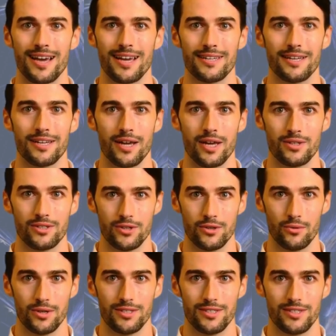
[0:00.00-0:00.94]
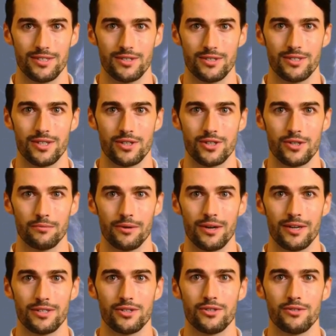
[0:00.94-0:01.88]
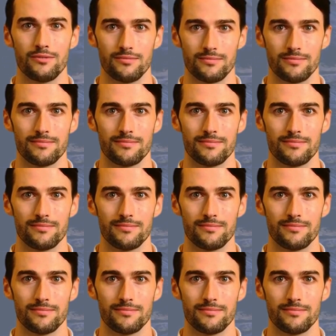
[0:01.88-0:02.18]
and the consequences of such a breach.